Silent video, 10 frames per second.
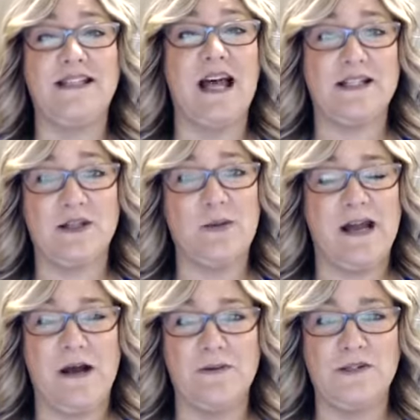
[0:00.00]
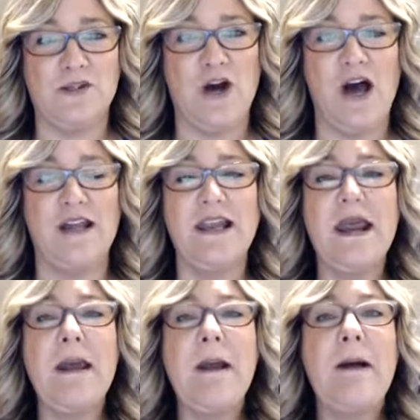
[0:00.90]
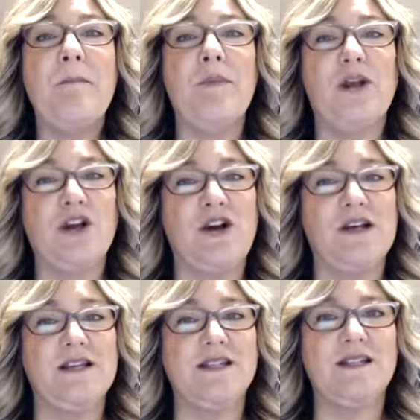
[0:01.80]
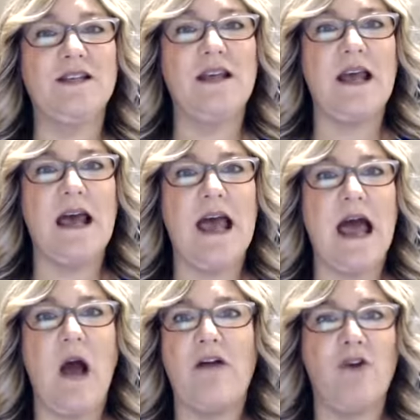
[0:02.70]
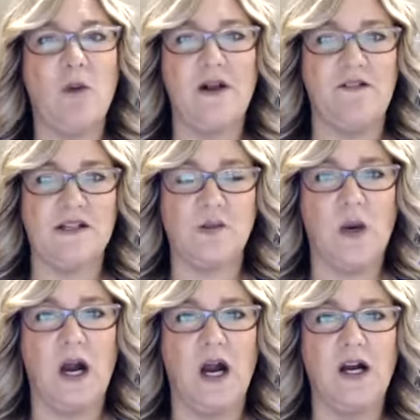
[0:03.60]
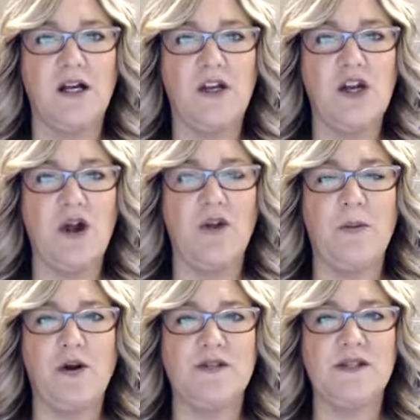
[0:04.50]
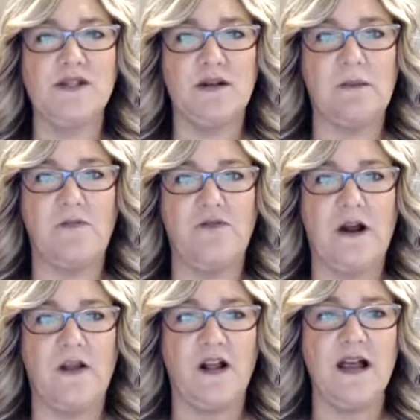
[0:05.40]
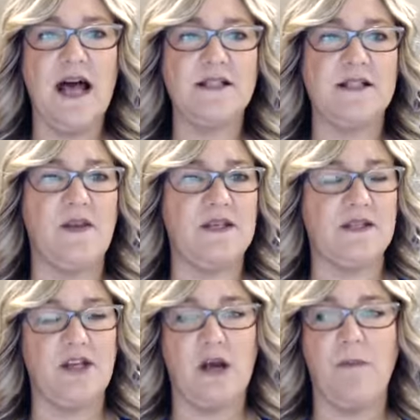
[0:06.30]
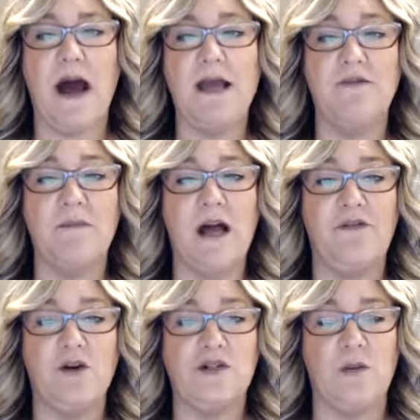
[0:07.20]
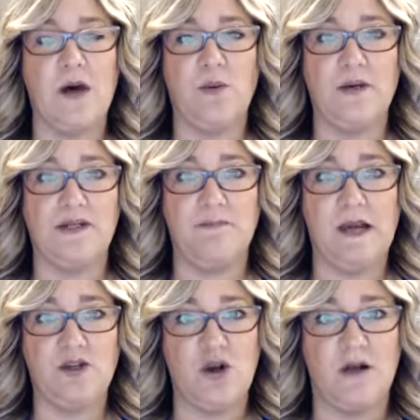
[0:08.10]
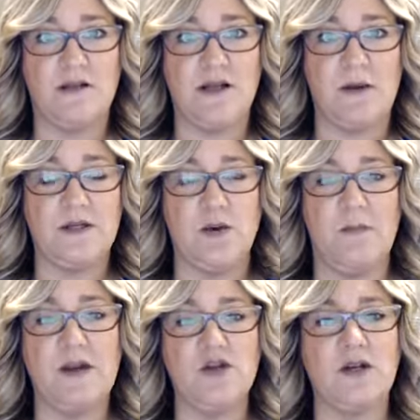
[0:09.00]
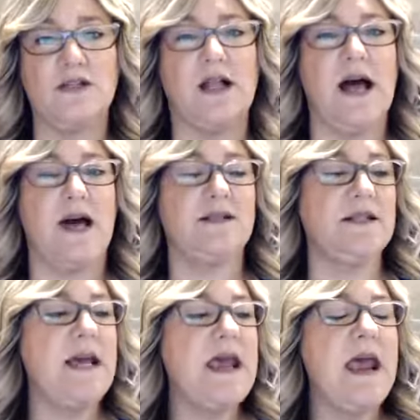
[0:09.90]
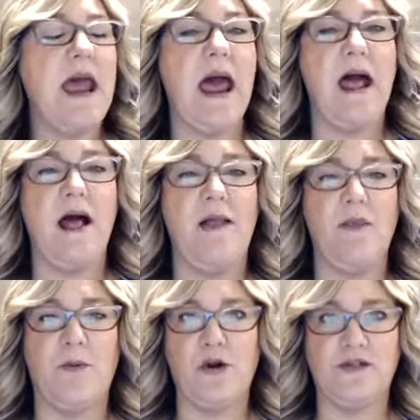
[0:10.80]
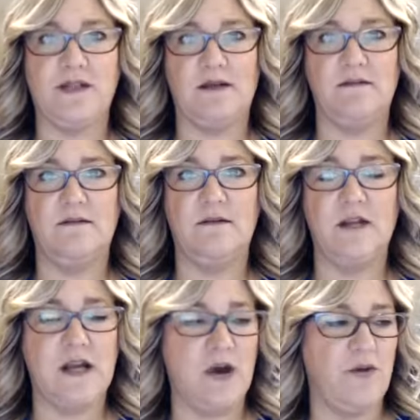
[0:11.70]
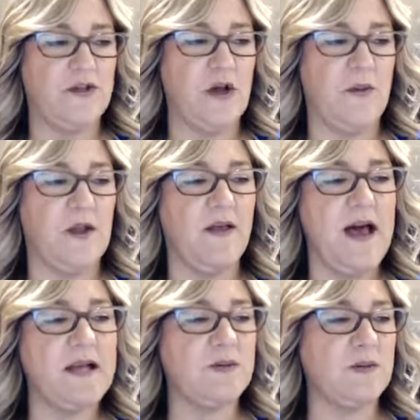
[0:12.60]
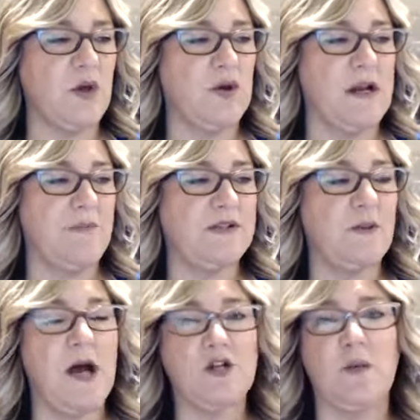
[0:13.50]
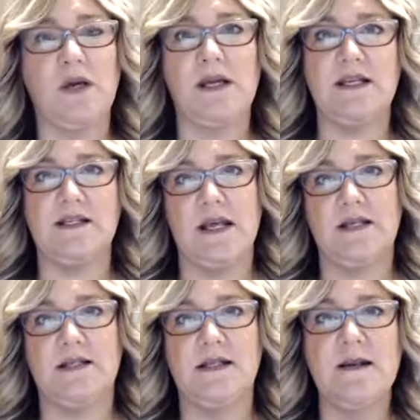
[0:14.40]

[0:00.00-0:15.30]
that's the way I was taught. Because every one of us were. The person stood up in front of the class and they, my first one was matrix. I went to a matrix class and the person, that taught the class was holding up the swatch book and he says,